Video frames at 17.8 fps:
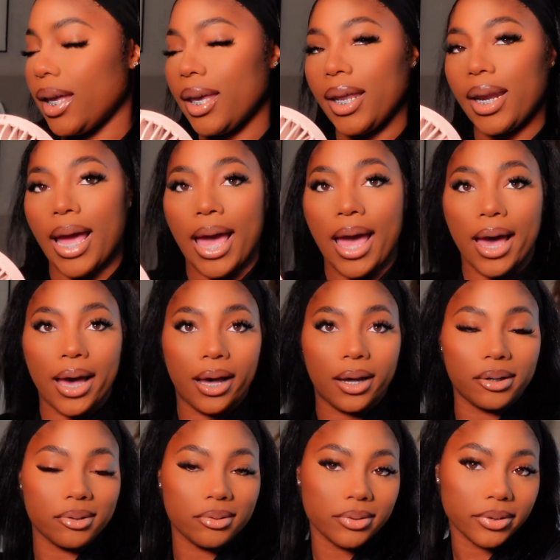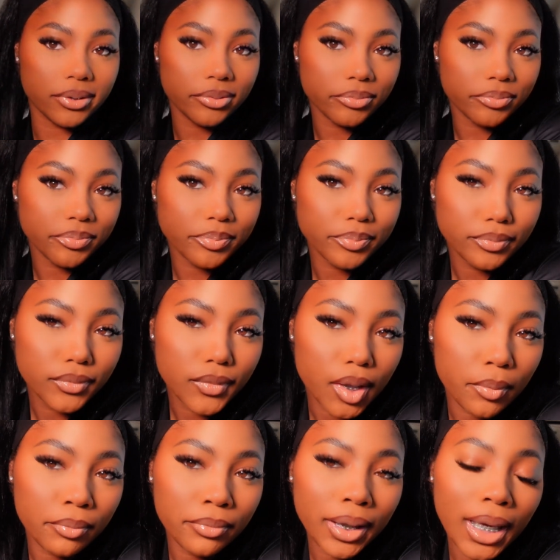get out.
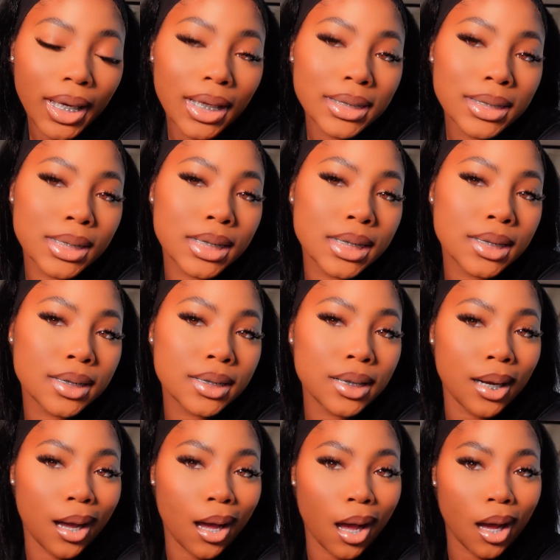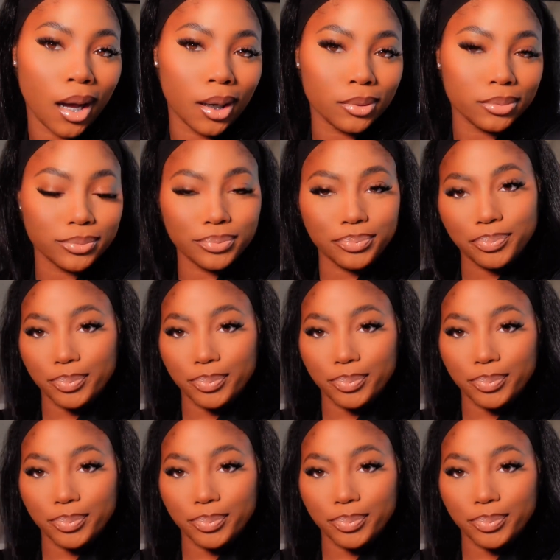Man, stop.